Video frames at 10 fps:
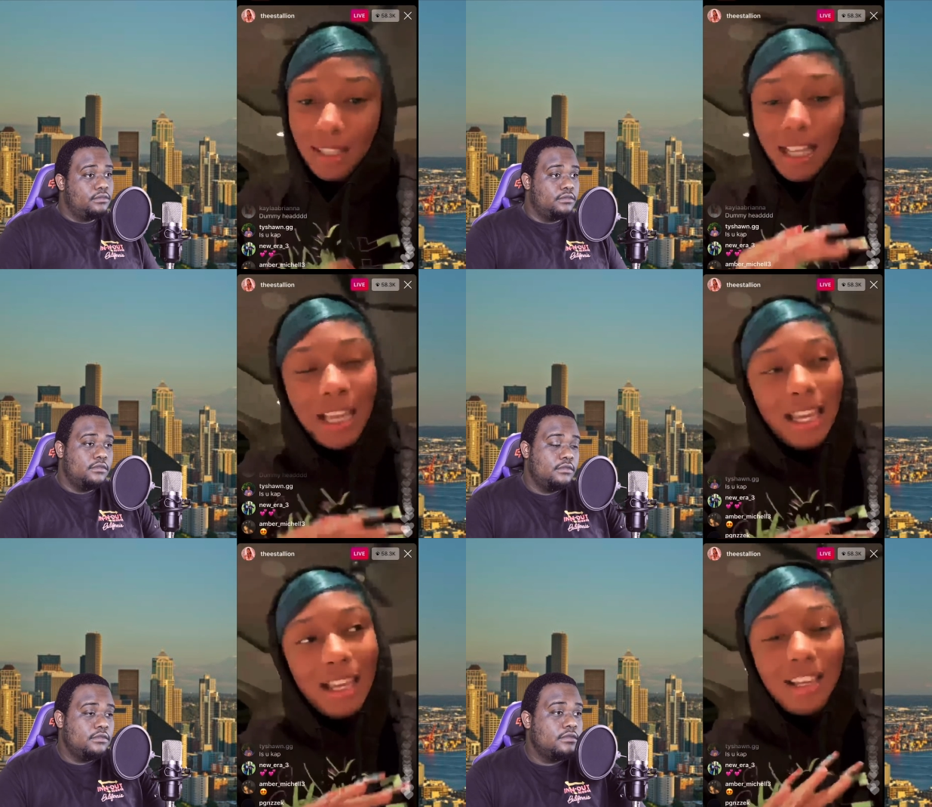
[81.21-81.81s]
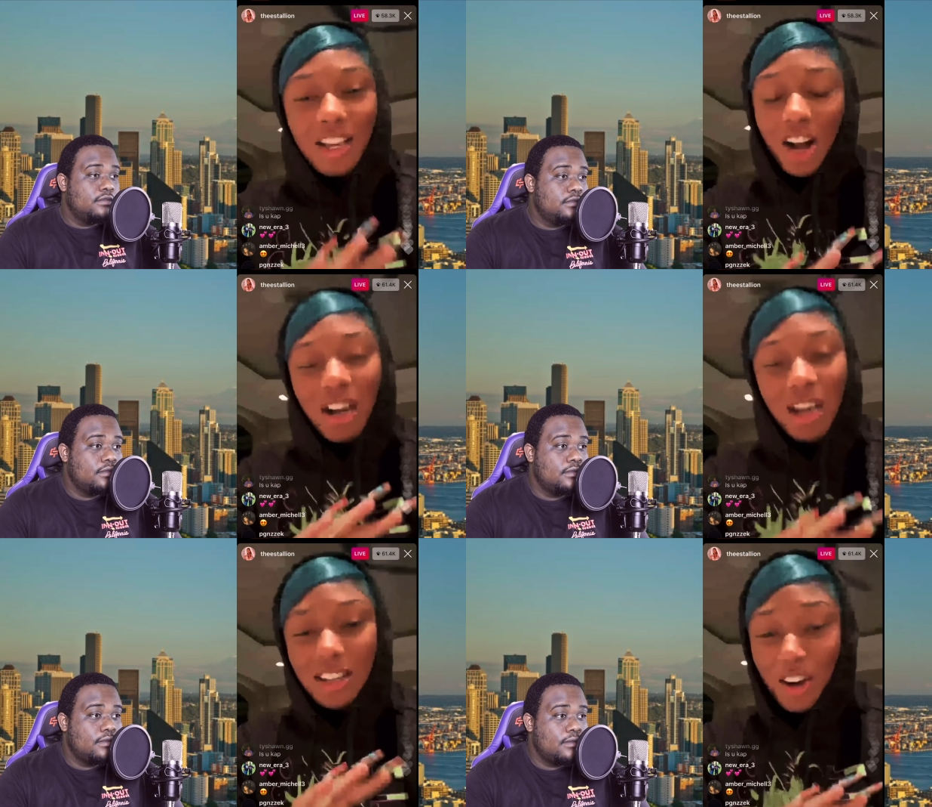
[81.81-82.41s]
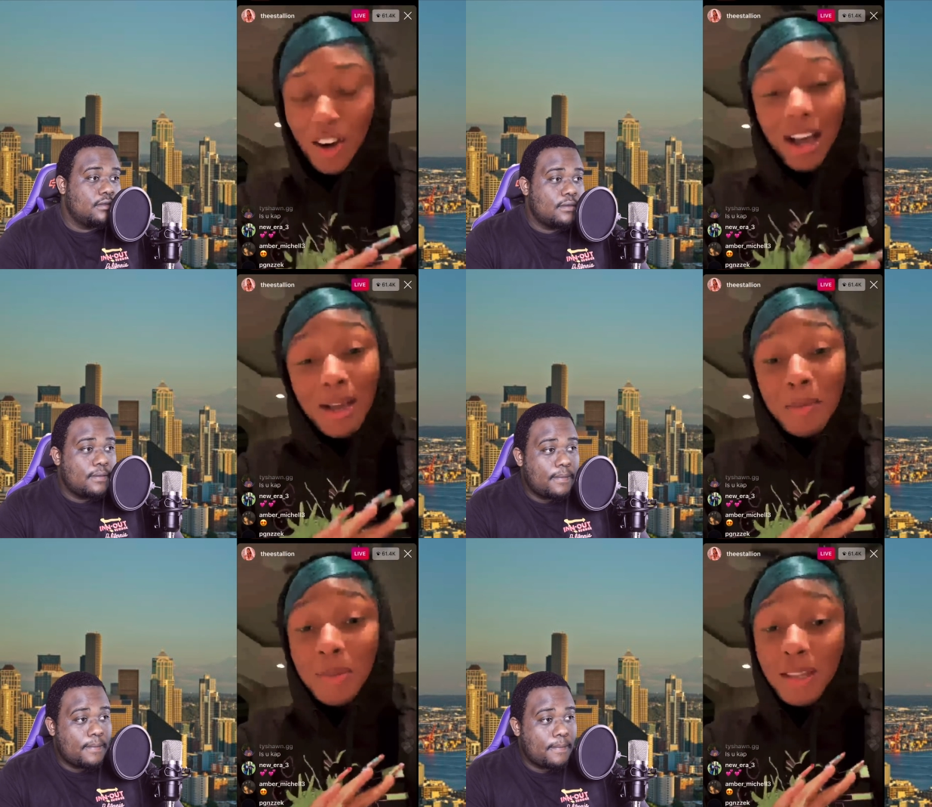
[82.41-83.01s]
Speaker 1: And y'all got to know, I
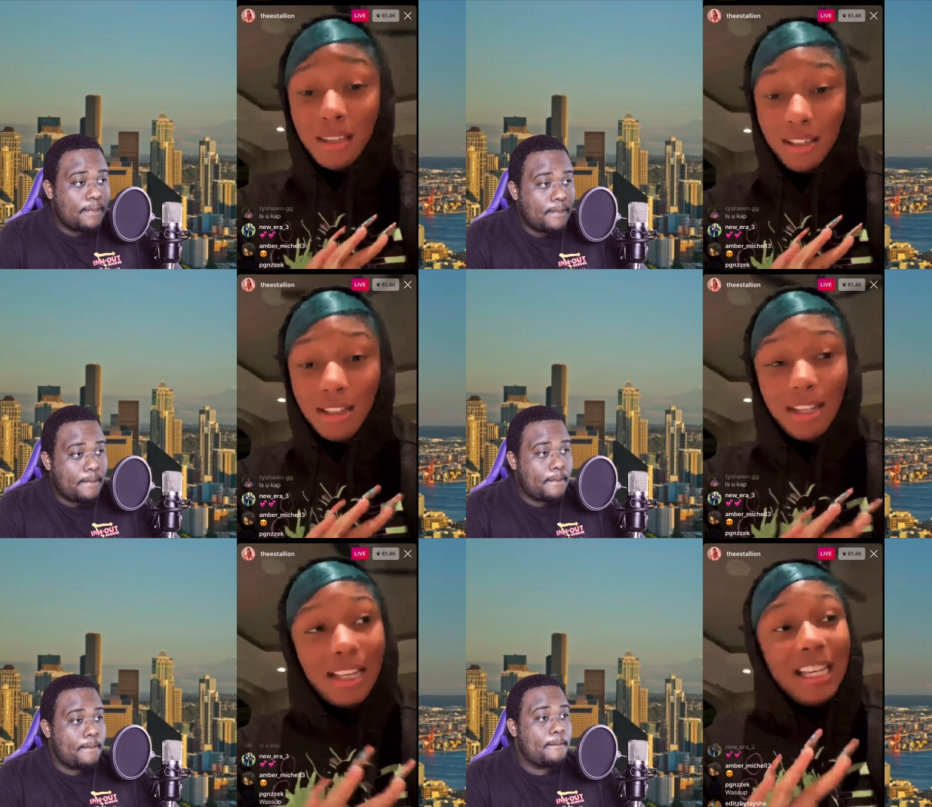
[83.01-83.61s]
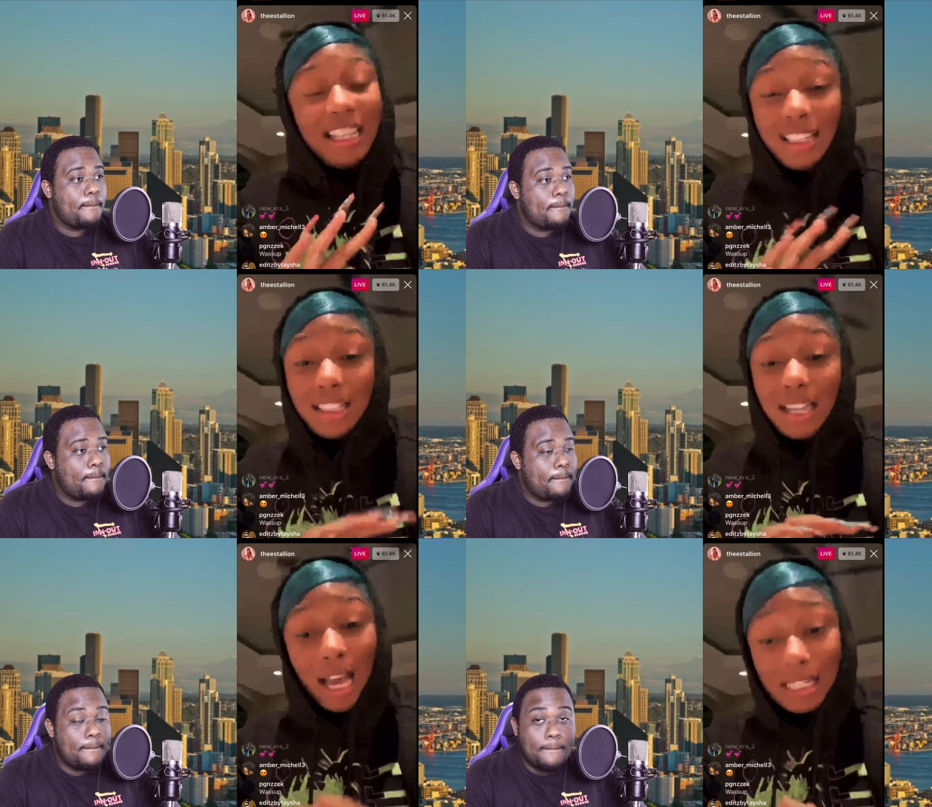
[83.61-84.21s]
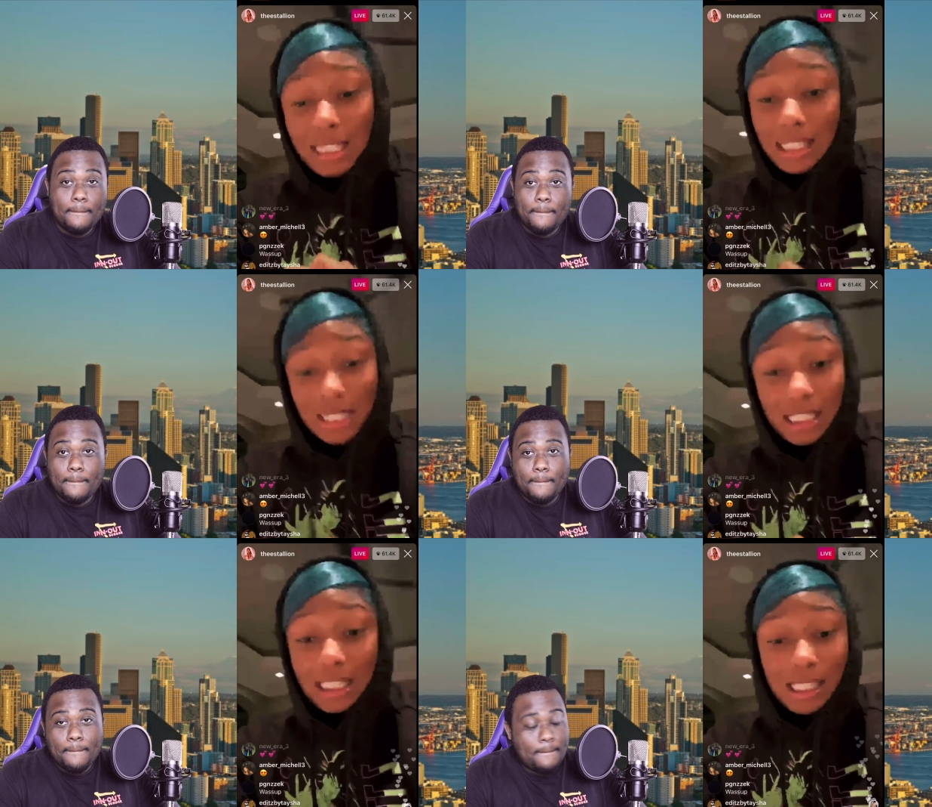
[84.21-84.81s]
am the the
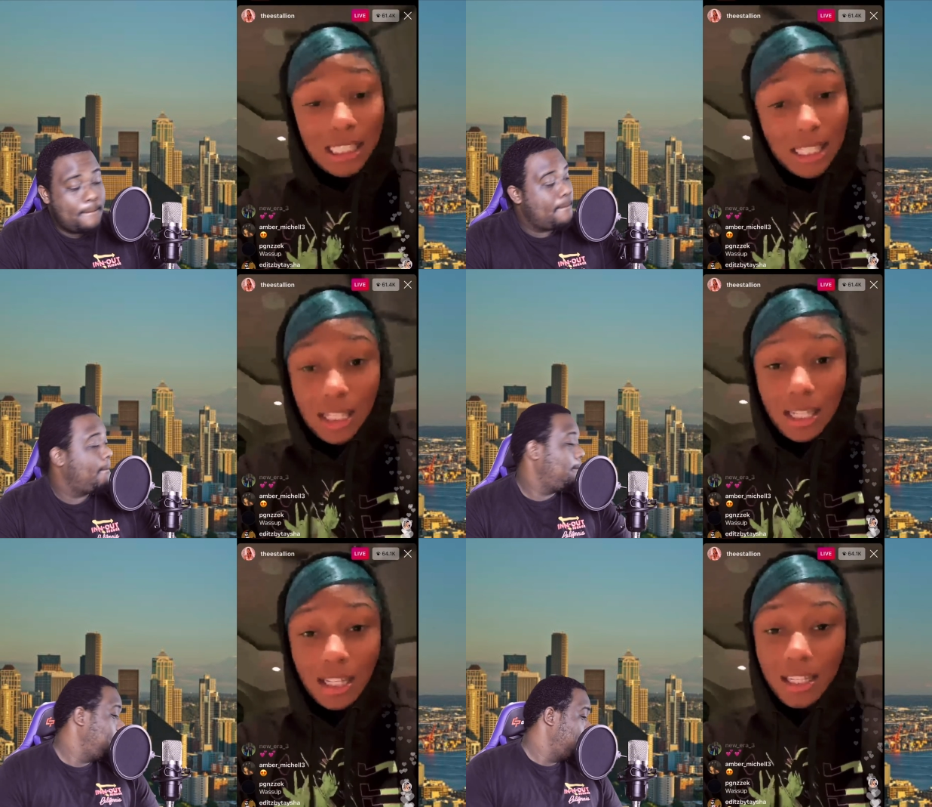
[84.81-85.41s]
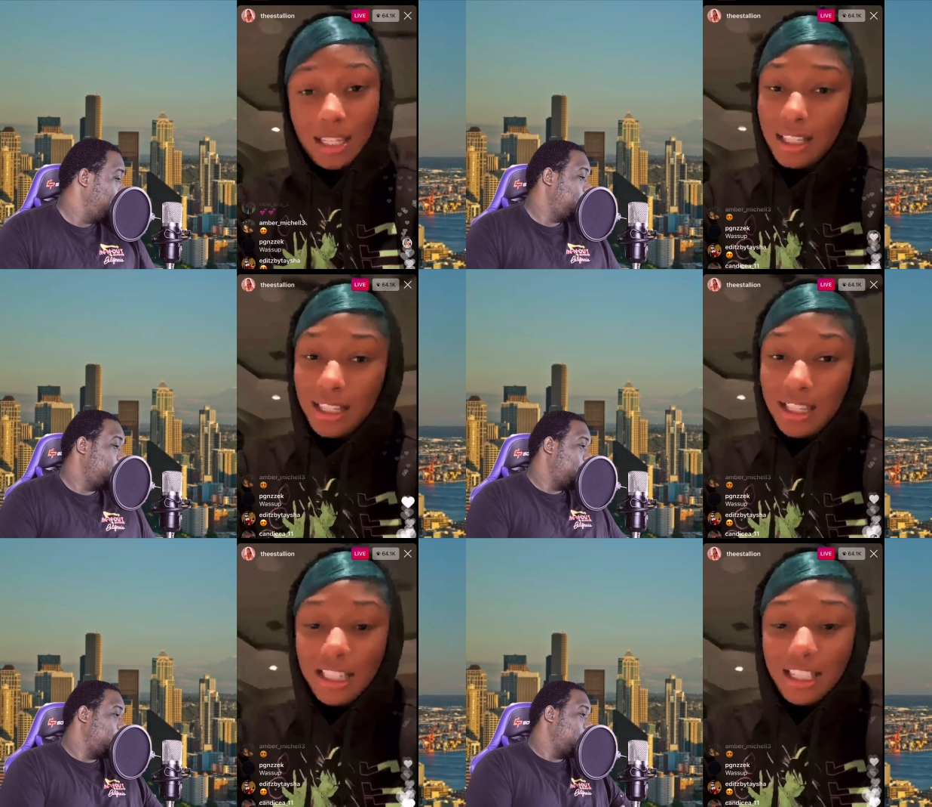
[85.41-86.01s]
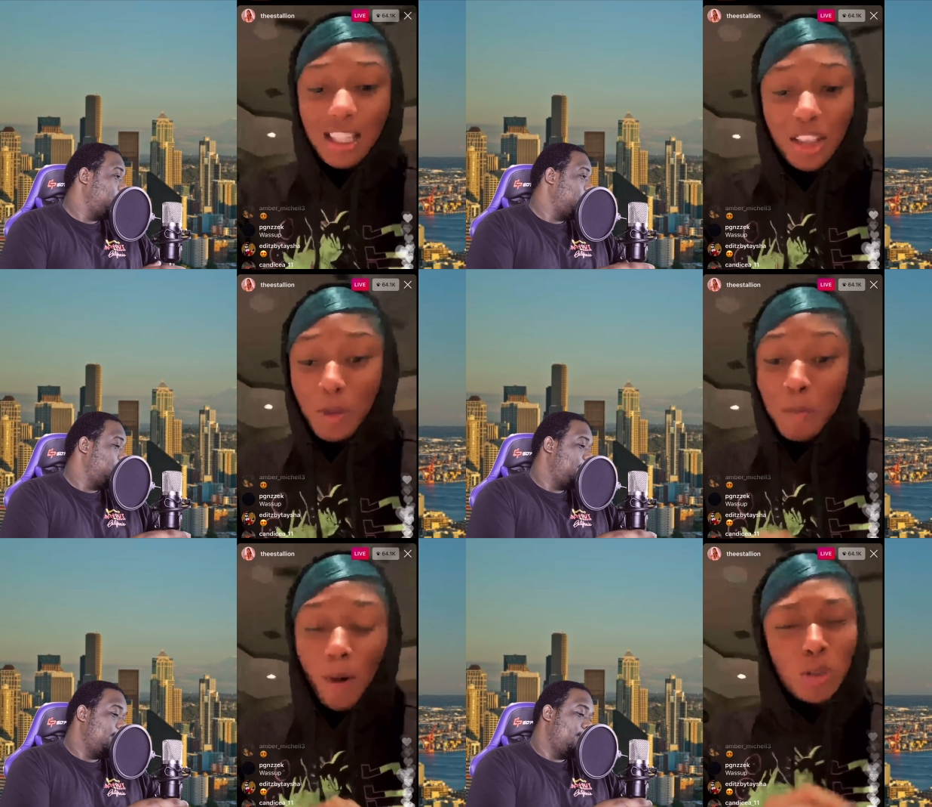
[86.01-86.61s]
nicest... the
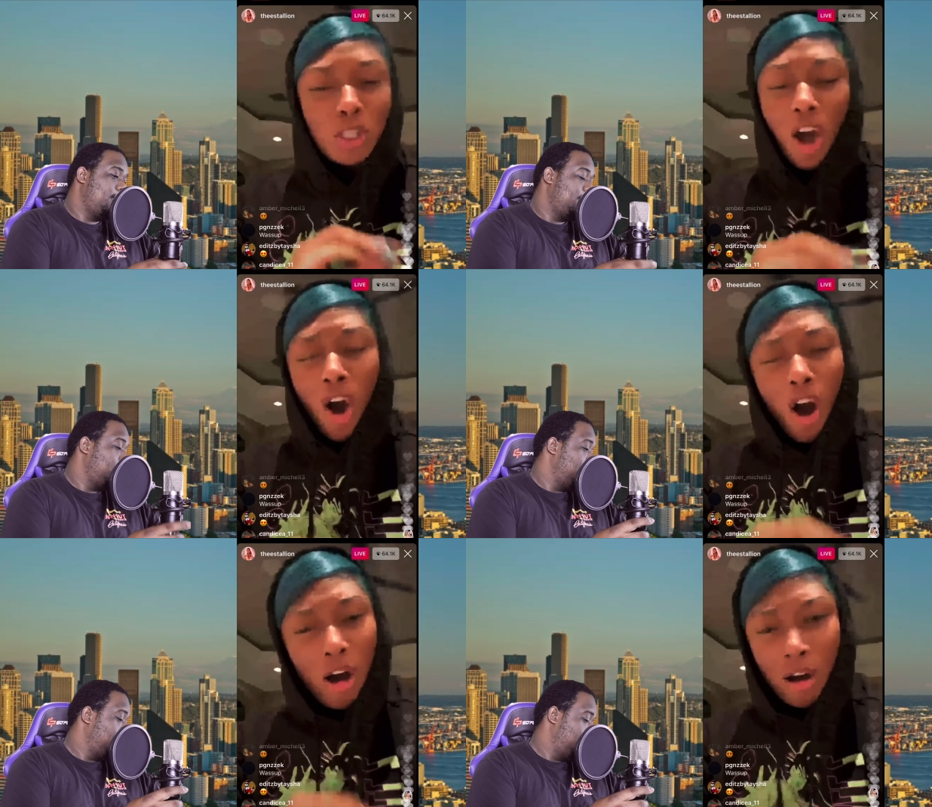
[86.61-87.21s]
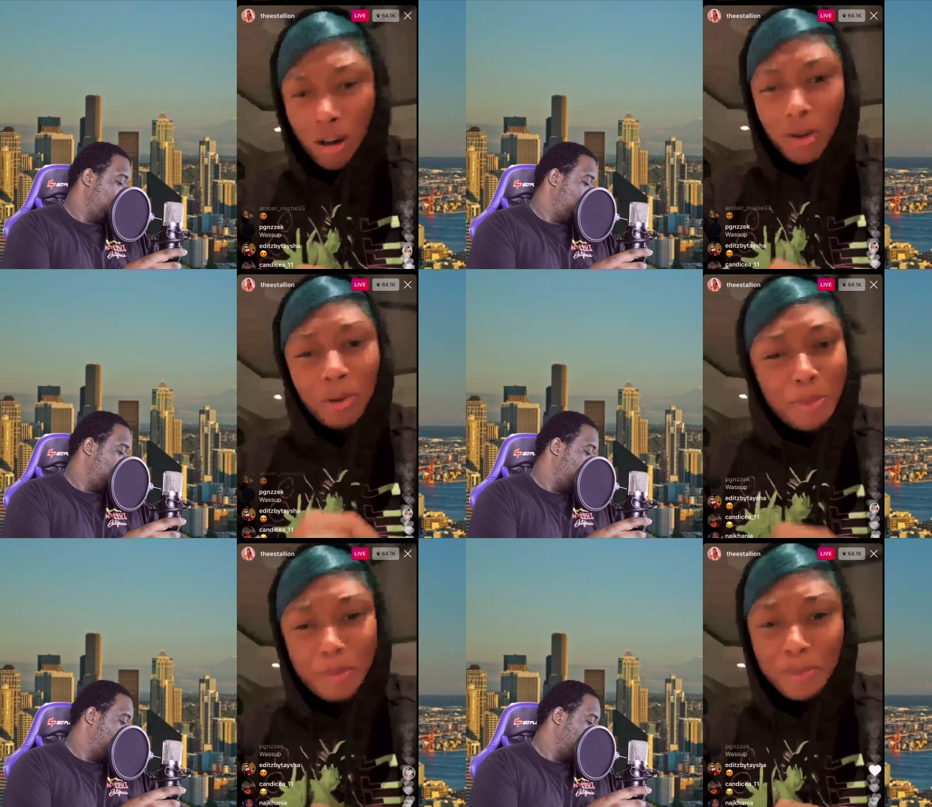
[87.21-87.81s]
most calm,